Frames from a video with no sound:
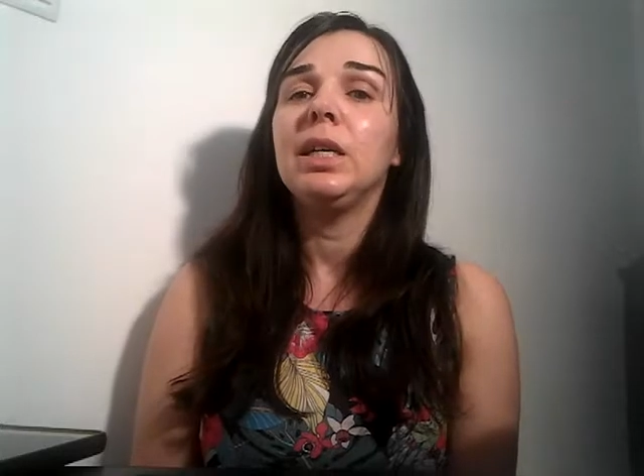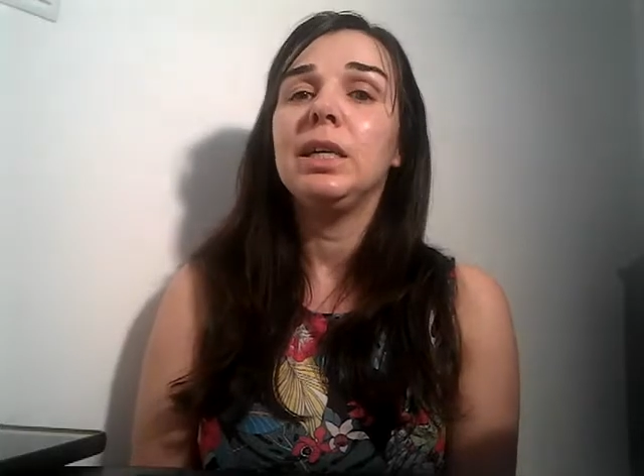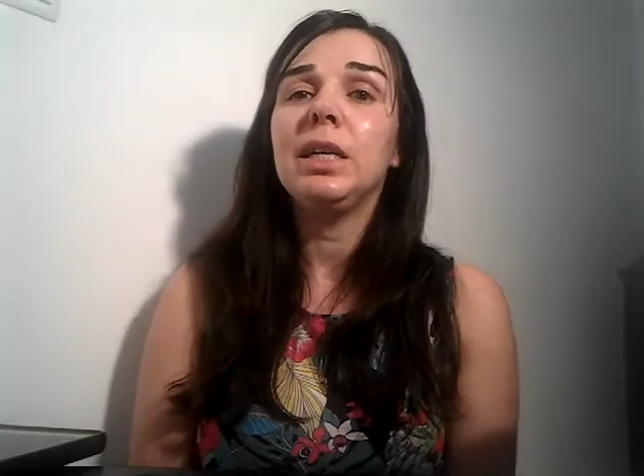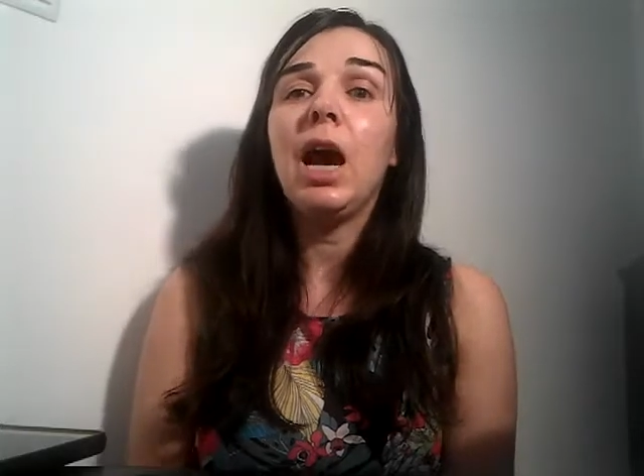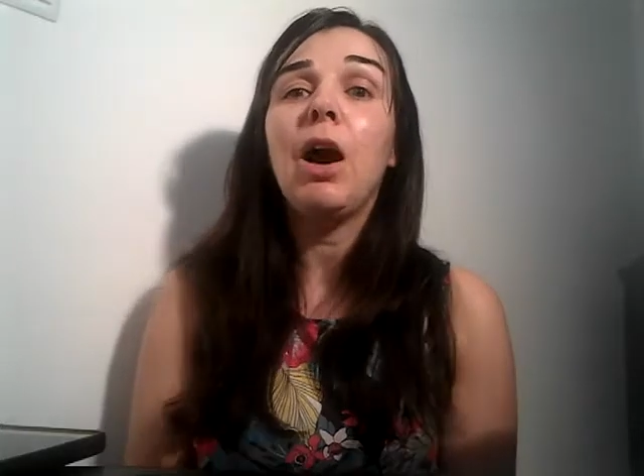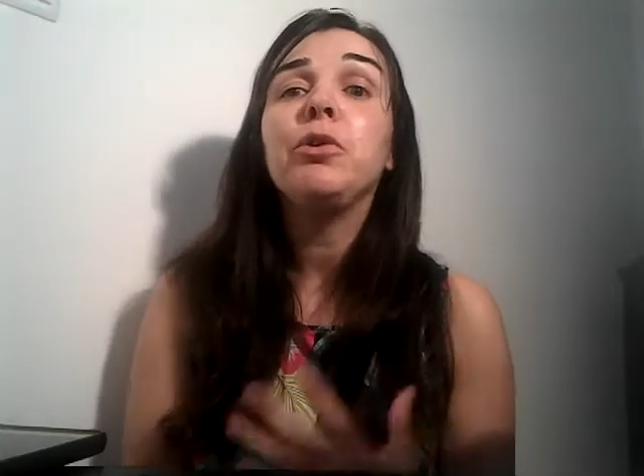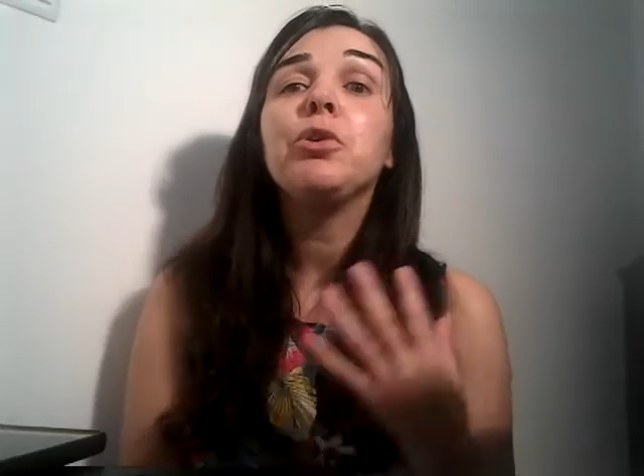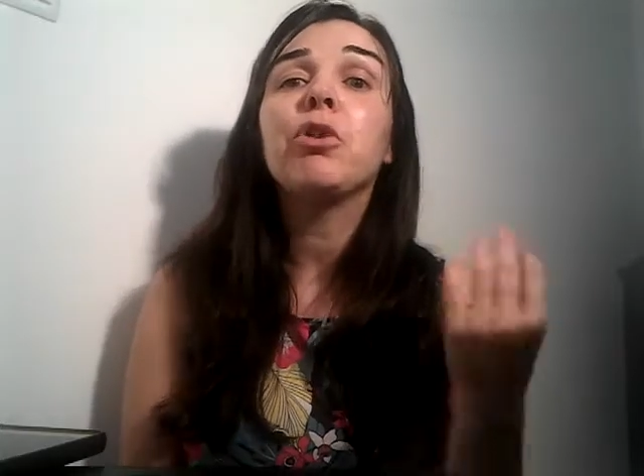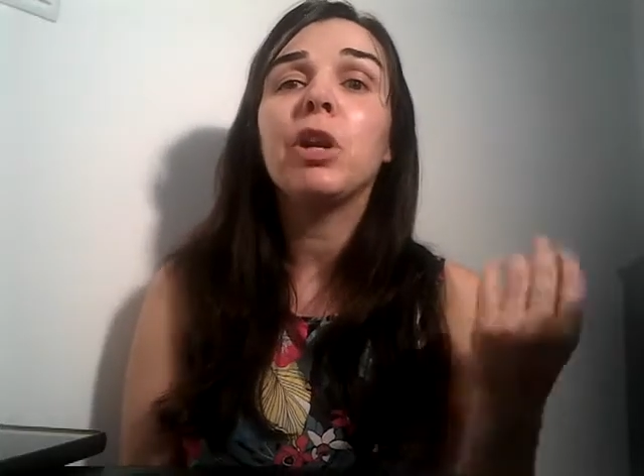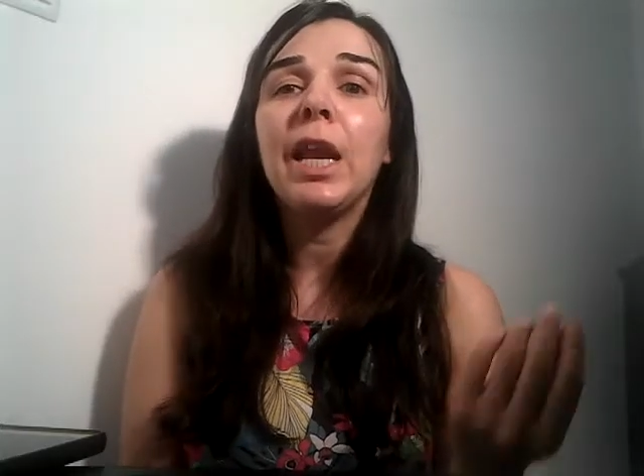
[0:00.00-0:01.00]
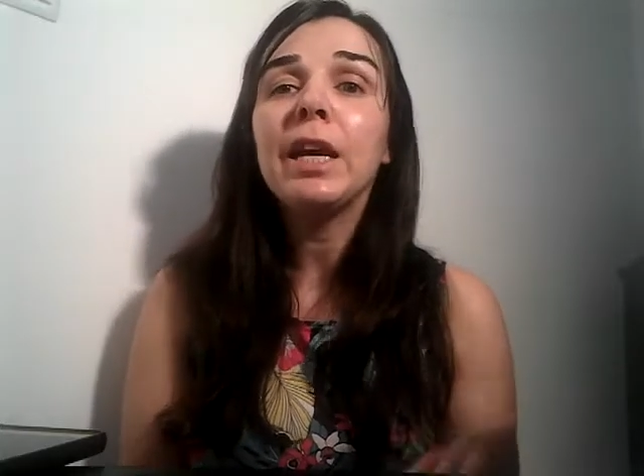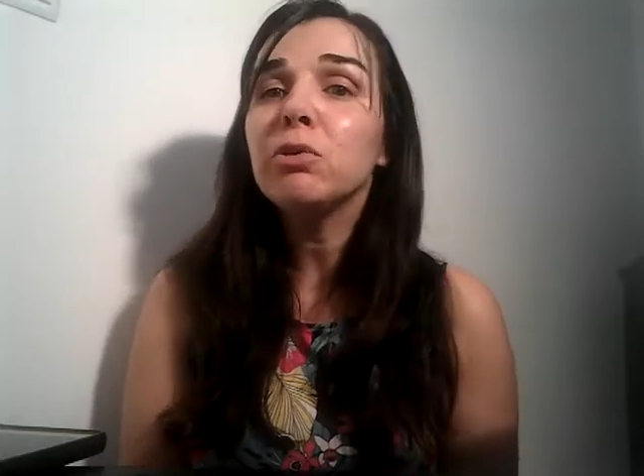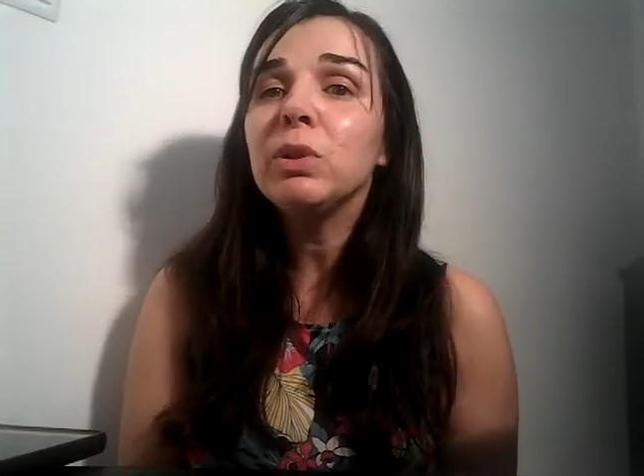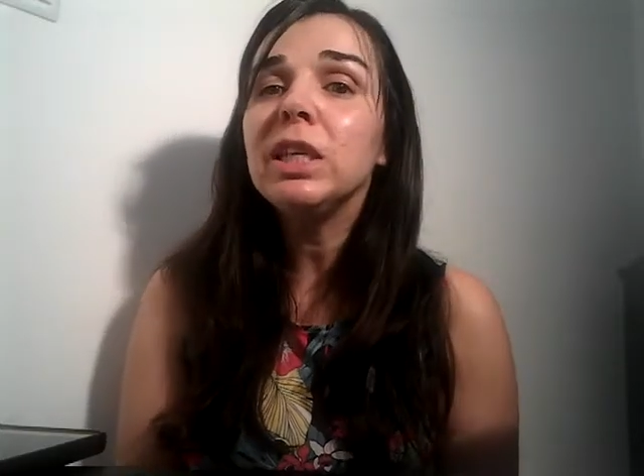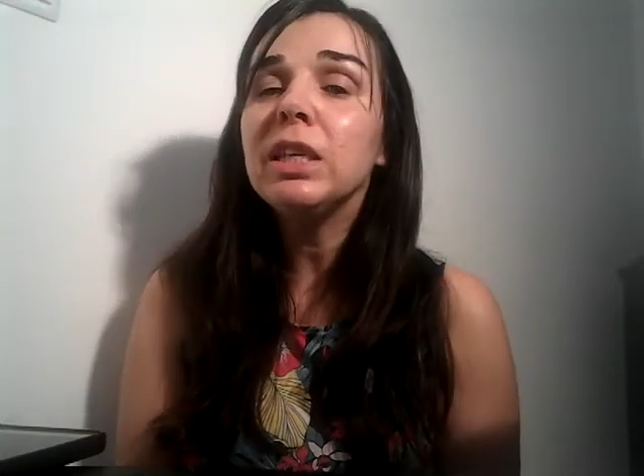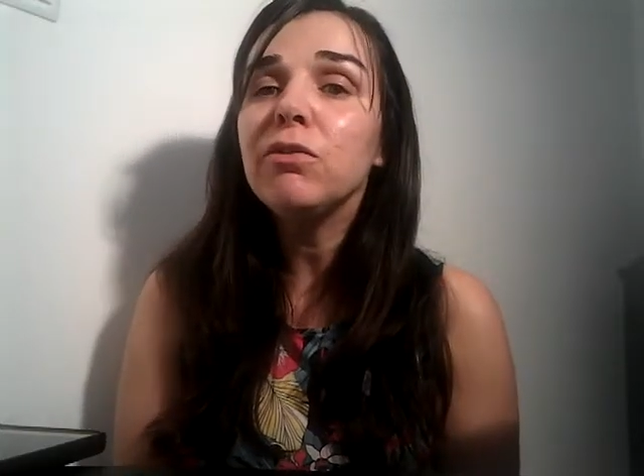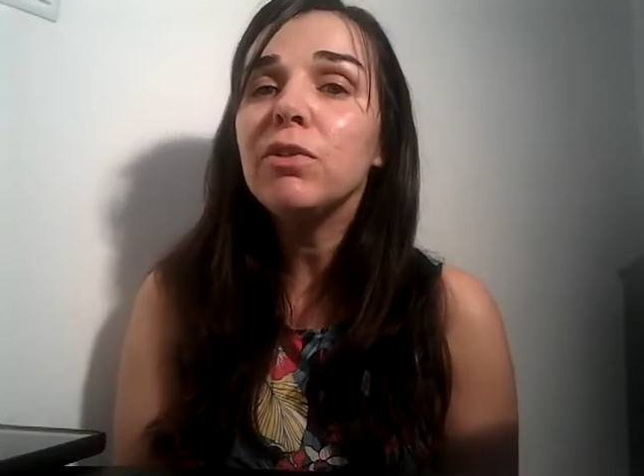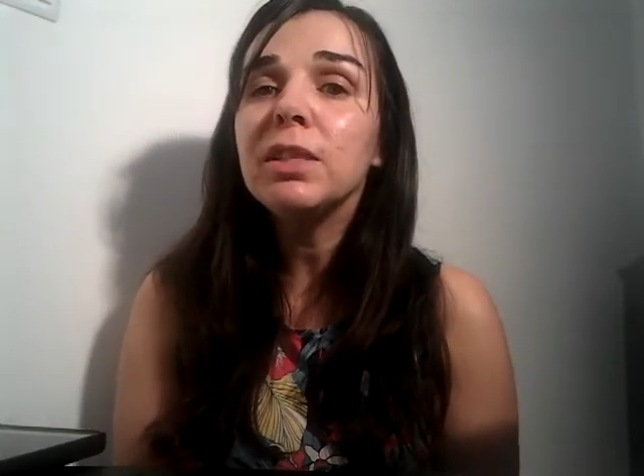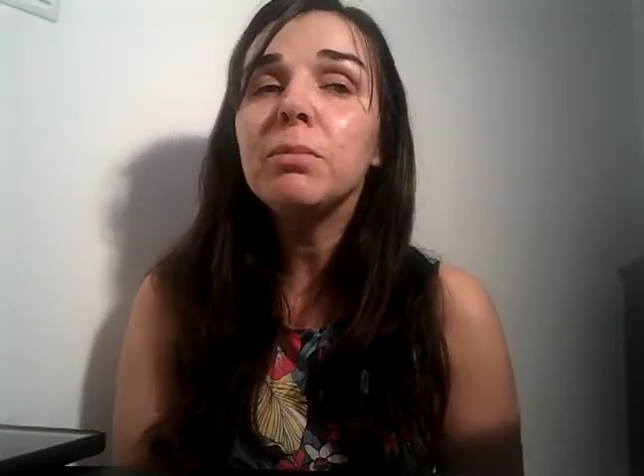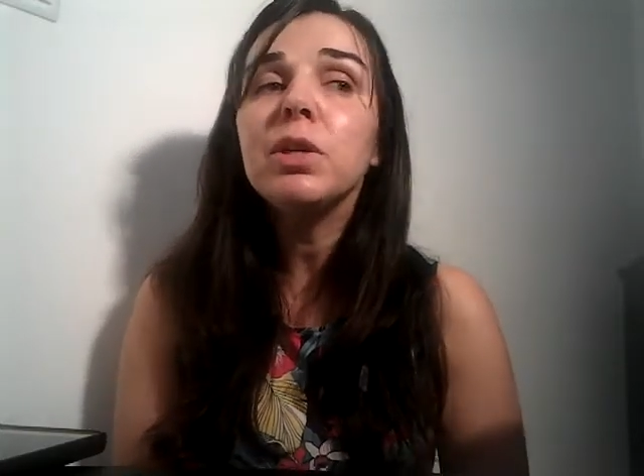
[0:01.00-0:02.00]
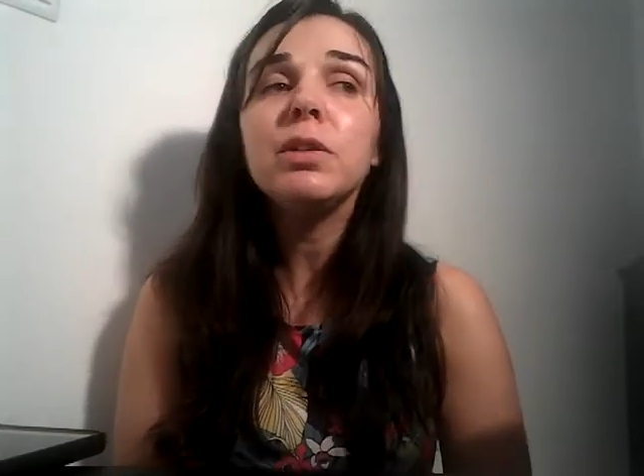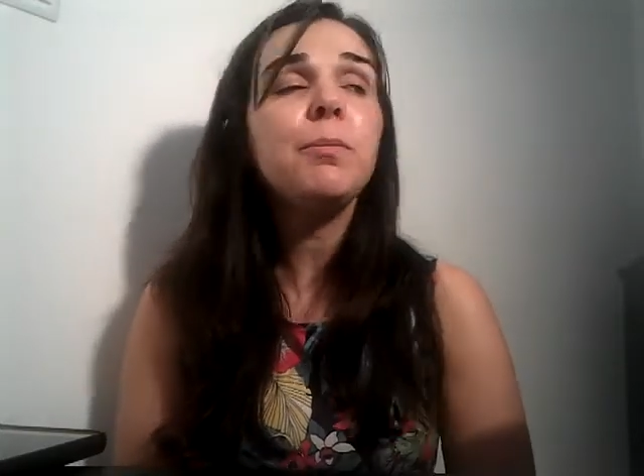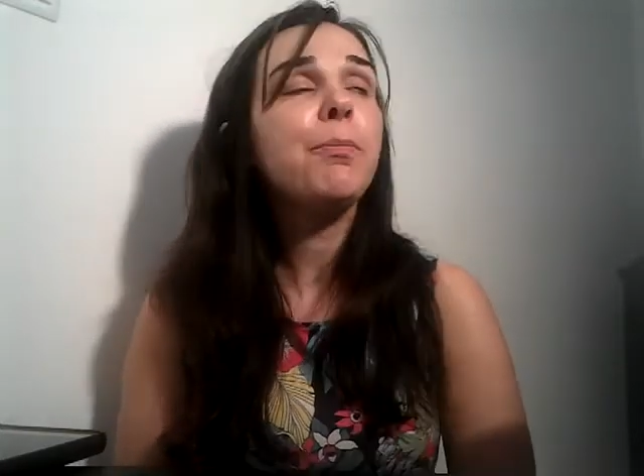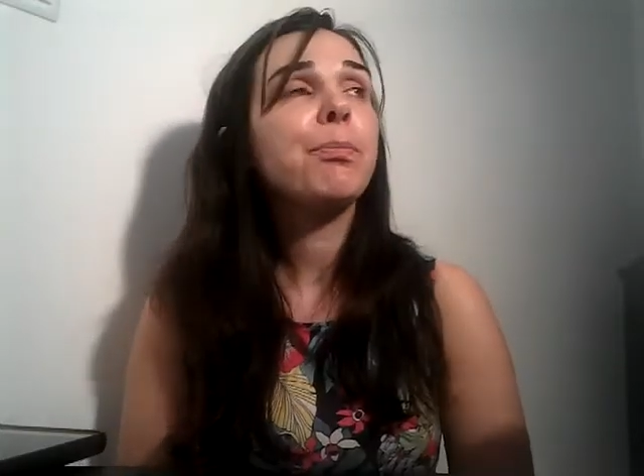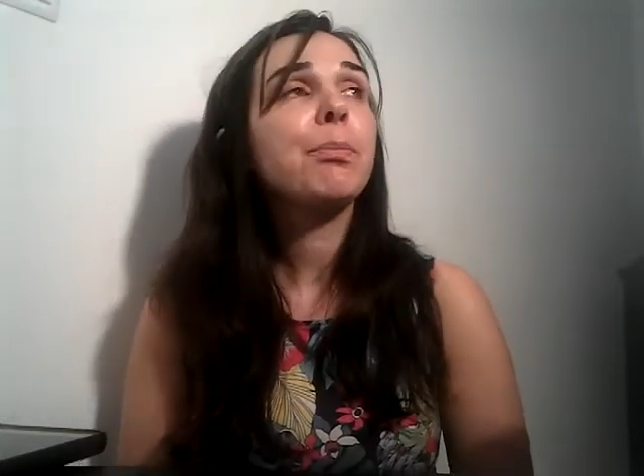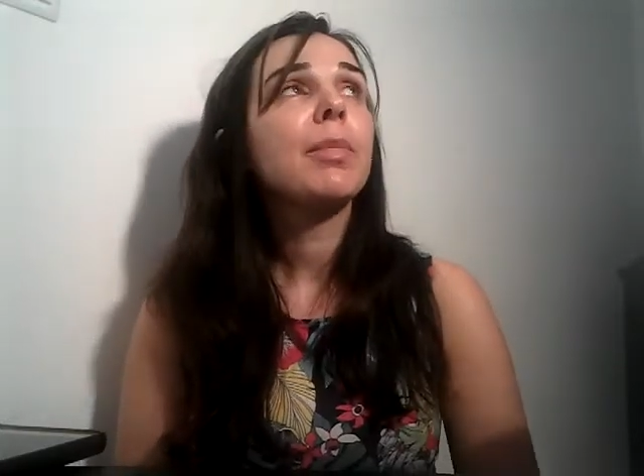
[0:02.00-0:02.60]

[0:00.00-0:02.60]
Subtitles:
and how you connect with the invisible.